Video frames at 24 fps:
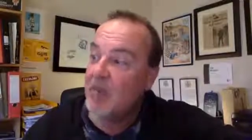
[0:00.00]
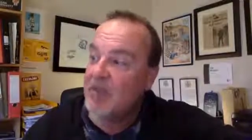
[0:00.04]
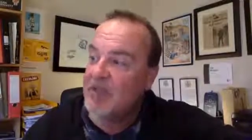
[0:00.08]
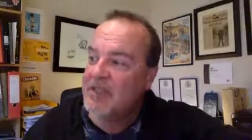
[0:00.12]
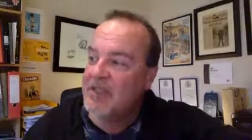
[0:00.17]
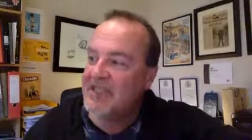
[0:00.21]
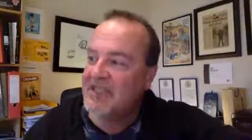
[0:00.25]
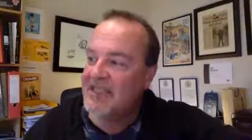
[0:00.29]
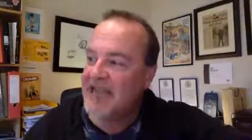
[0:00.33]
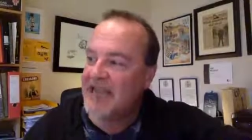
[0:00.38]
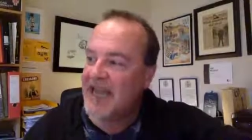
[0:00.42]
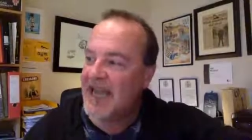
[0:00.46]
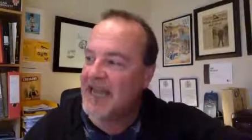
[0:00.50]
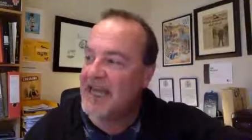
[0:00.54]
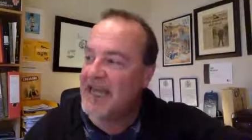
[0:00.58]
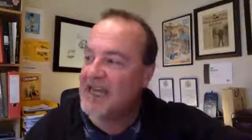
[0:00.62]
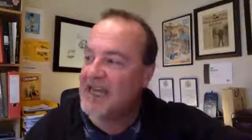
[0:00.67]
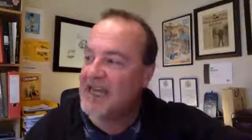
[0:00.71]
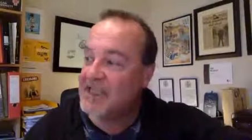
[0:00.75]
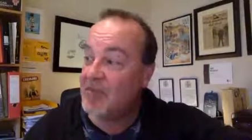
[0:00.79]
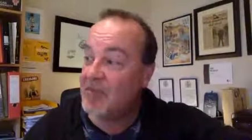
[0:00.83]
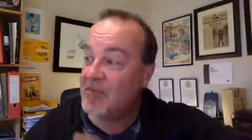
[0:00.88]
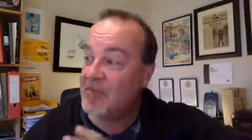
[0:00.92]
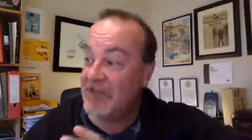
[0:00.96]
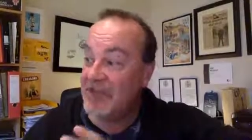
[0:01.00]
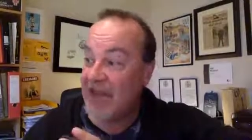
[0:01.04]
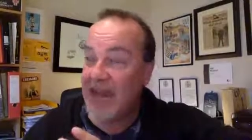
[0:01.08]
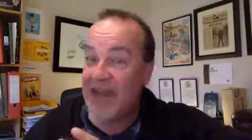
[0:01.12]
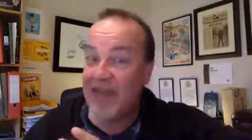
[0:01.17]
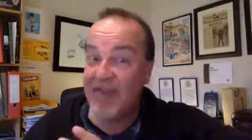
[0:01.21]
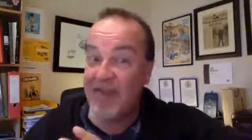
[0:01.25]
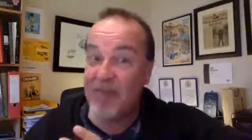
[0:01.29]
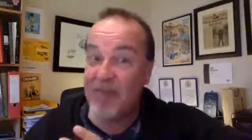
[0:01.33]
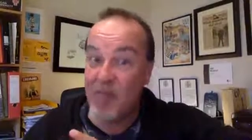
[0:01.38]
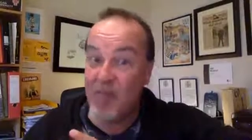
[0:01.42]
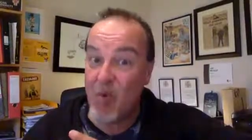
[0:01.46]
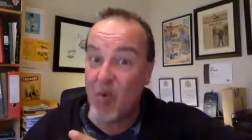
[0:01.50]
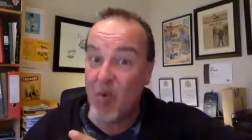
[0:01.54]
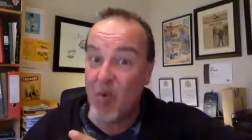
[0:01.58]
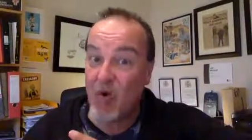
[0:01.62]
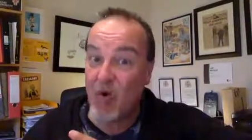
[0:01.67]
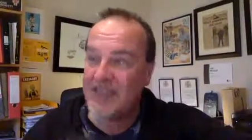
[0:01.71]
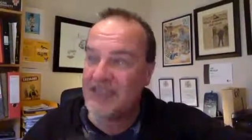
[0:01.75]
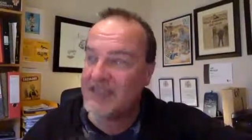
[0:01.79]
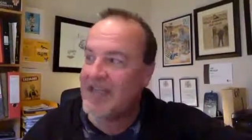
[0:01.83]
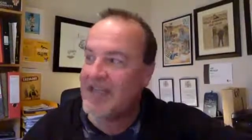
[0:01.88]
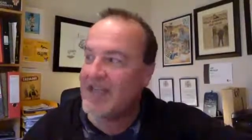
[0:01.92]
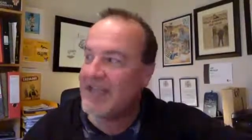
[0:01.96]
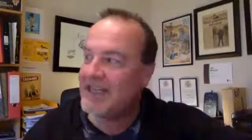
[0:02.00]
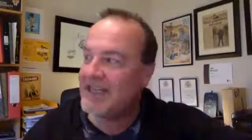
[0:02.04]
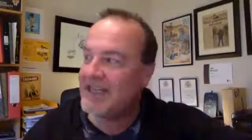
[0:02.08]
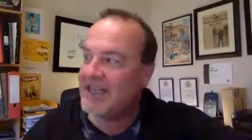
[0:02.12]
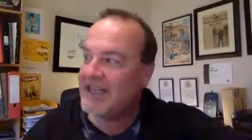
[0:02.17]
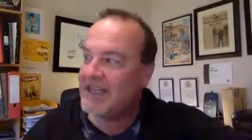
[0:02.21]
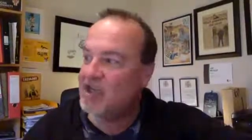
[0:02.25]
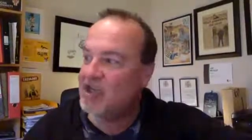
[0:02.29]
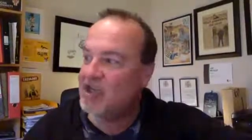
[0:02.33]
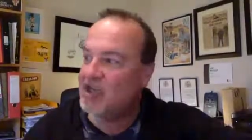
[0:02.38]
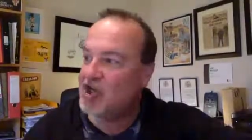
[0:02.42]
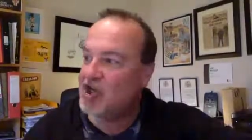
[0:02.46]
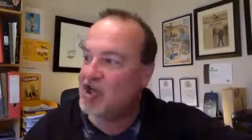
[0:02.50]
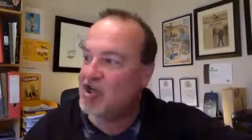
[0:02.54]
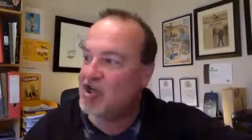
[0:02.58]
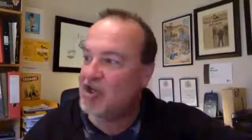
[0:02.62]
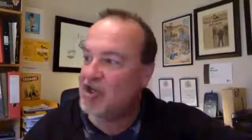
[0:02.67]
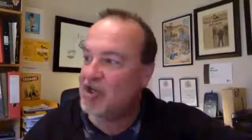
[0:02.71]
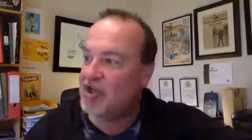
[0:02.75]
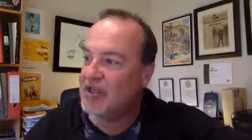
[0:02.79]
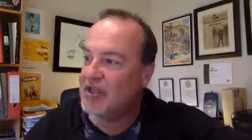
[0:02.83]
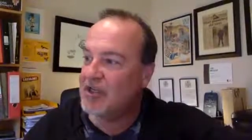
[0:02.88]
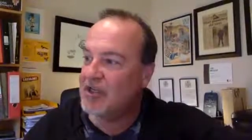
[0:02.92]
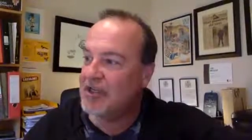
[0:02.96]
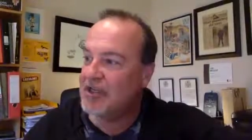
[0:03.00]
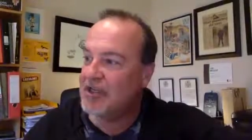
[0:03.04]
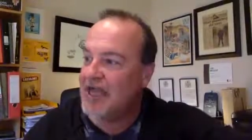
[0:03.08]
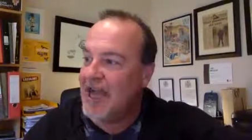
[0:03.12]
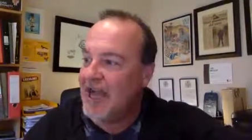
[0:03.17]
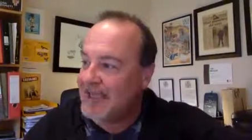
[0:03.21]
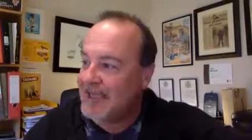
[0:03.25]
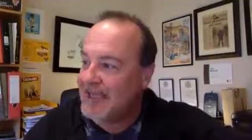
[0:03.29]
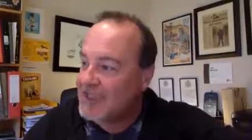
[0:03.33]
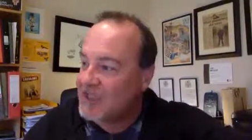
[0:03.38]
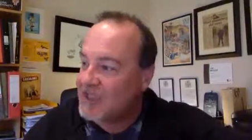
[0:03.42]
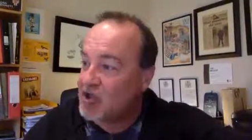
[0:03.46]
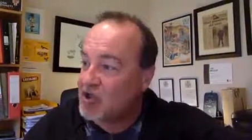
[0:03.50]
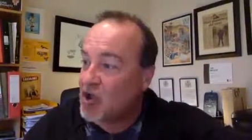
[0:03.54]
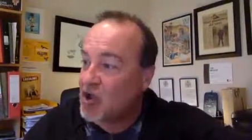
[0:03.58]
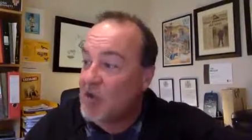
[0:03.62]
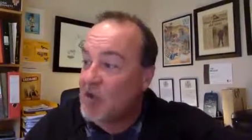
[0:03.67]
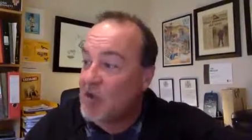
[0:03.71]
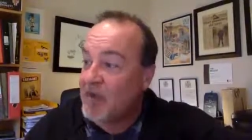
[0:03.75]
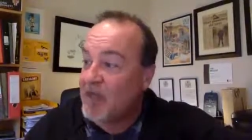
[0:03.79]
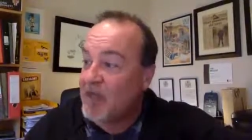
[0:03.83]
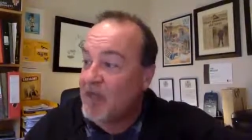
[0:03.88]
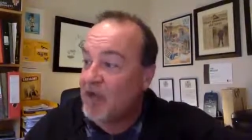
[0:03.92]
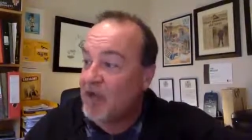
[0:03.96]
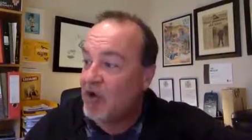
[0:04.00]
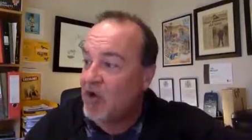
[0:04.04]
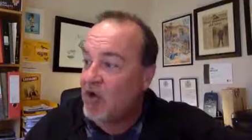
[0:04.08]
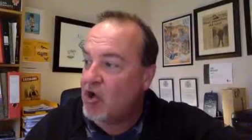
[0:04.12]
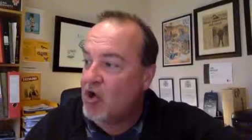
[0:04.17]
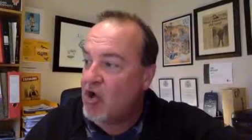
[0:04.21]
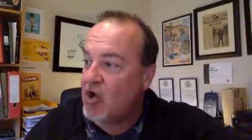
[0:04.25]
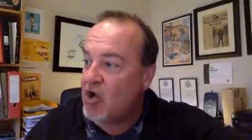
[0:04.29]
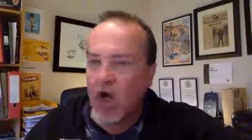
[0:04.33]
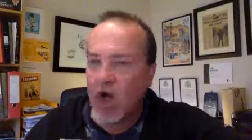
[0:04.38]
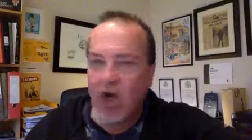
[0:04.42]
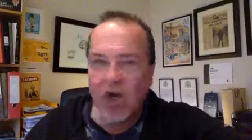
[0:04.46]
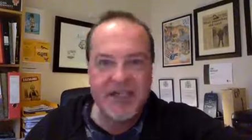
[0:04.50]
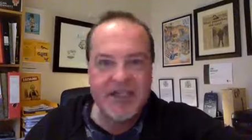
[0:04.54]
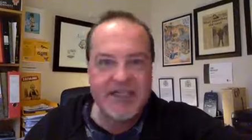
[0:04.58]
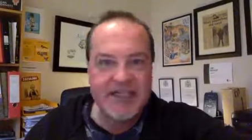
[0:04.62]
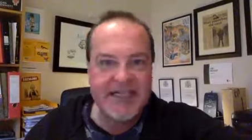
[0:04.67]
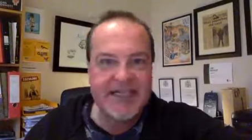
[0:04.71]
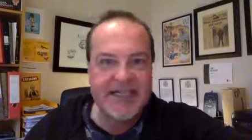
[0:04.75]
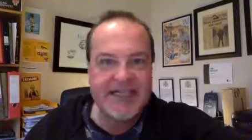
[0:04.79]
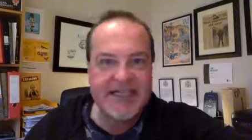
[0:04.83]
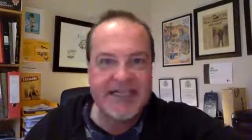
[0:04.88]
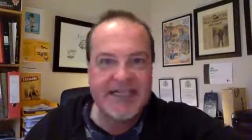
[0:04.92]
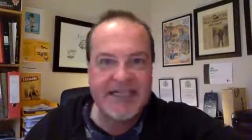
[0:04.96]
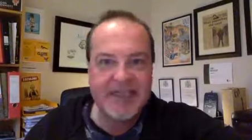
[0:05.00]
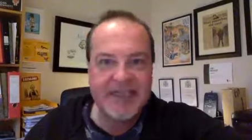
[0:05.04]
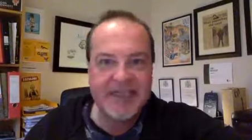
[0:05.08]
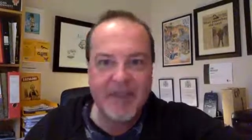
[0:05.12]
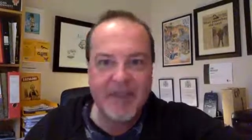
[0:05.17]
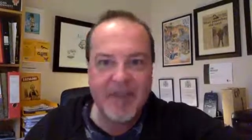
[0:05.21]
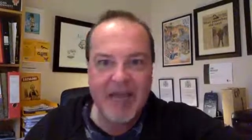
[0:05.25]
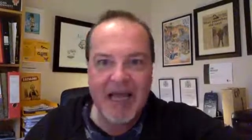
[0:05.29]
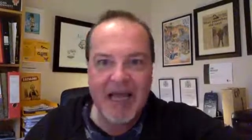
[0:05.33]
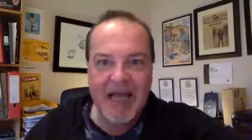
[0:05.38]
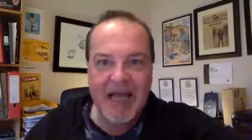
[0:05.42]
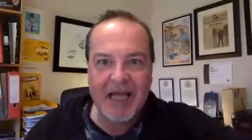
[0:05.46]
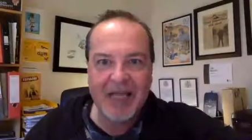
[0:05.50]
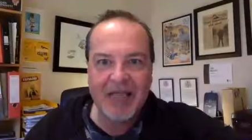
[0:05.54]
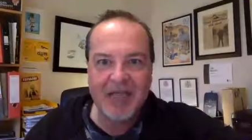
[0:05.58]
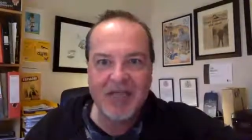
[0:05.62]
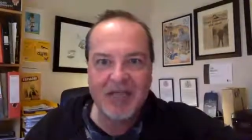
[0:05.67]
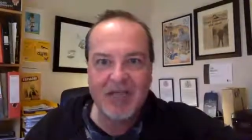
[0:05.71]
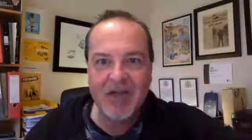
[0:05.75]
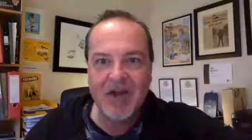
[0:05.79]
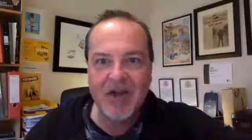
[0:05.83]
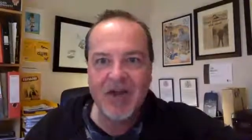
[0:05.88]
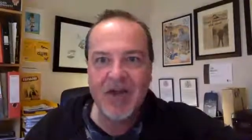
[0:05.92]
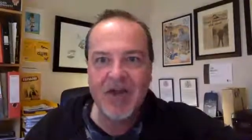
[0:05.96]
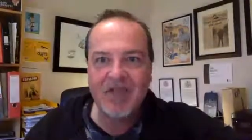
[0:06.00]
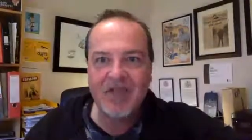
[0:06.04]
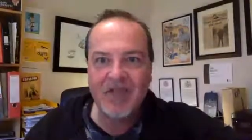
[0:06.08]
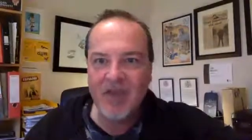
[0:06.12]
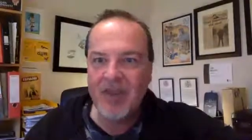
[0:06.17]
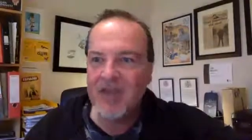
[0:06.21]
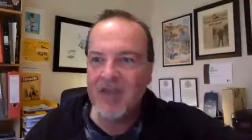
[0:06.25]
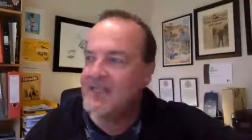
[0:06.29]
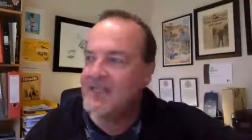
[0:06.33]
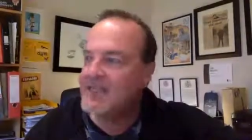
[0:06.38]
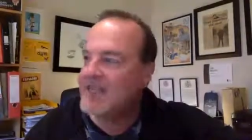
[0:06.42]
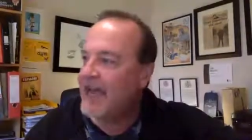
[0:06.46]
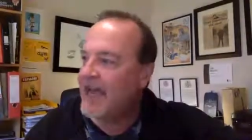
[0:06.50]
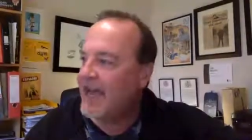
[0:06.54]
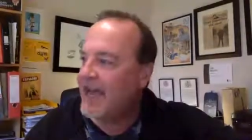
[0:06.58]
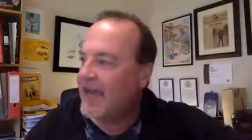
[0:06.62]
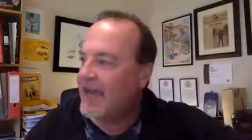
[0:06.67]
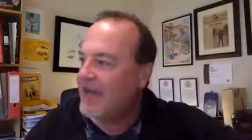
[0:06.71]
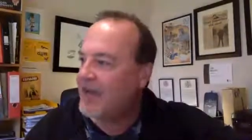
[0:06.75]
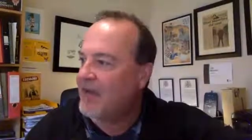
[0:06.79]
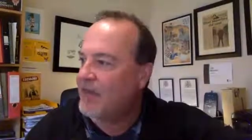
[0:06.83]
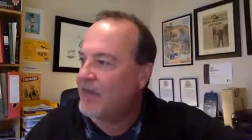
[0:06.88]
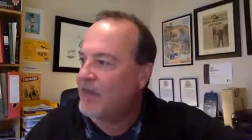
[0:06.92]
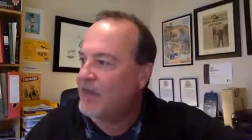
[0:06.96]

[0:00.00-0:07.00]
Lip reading: but today she was even more excited than usual as she talked me through her detailed plans for the day.